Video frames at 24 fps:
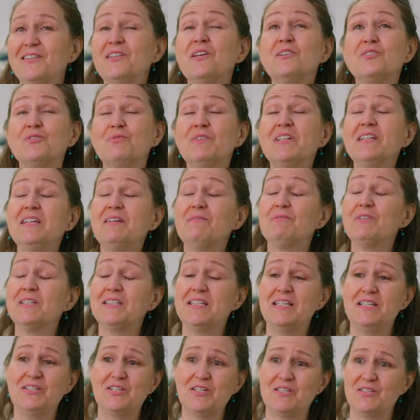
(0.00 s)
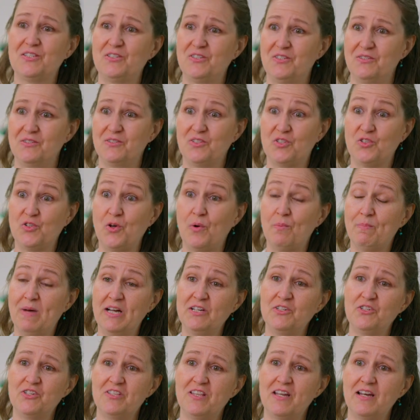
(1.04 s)
There's really, really just so
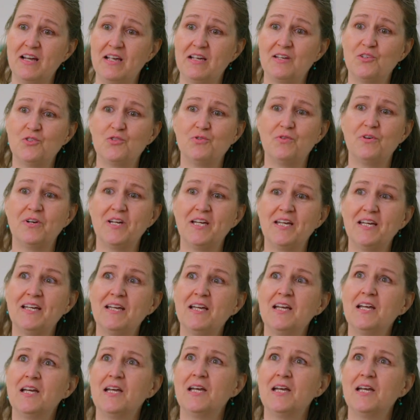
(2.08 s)
much that I enjoy